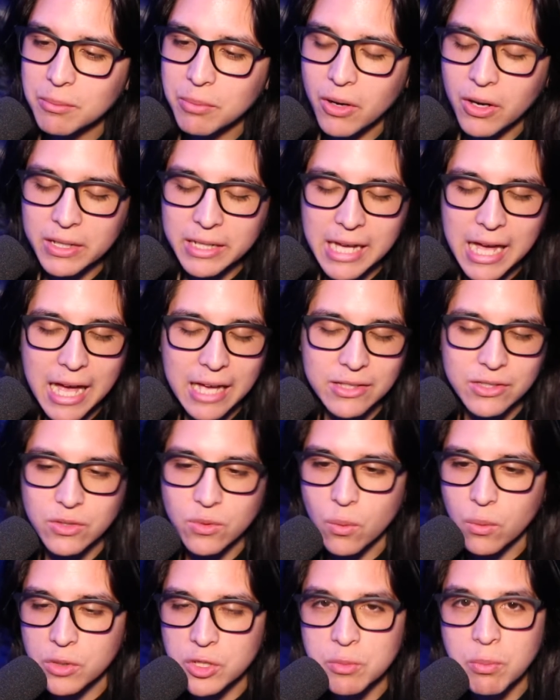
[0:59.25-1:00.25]

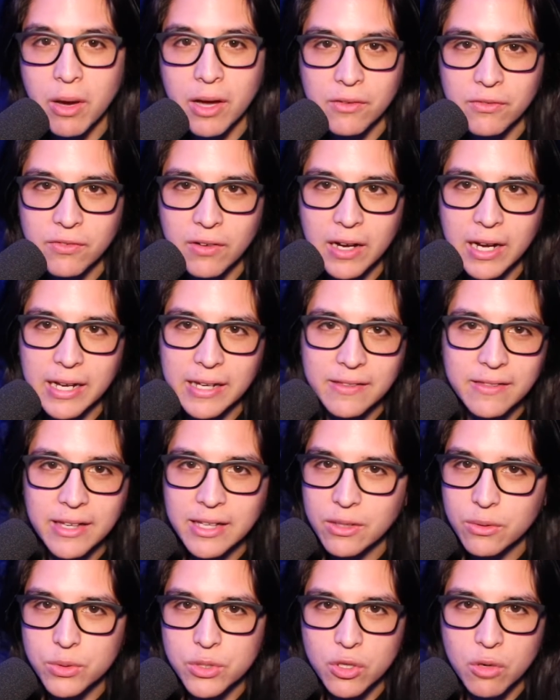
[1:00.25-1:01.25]
Podcasts or Spotify,
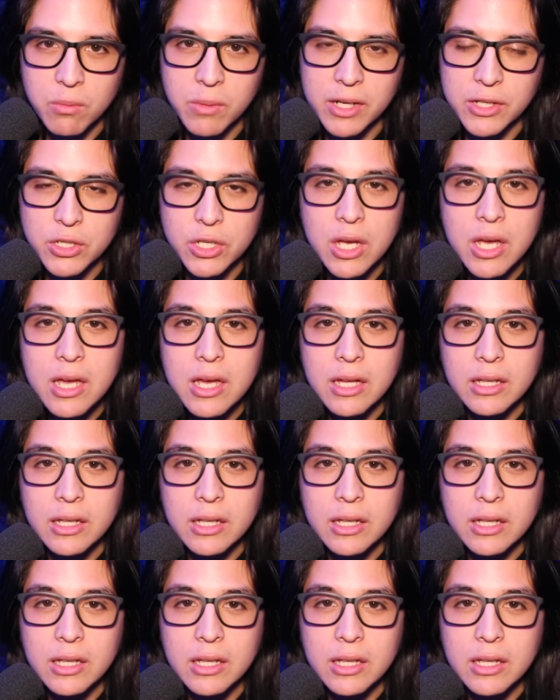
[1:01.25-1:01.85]
thank you so much.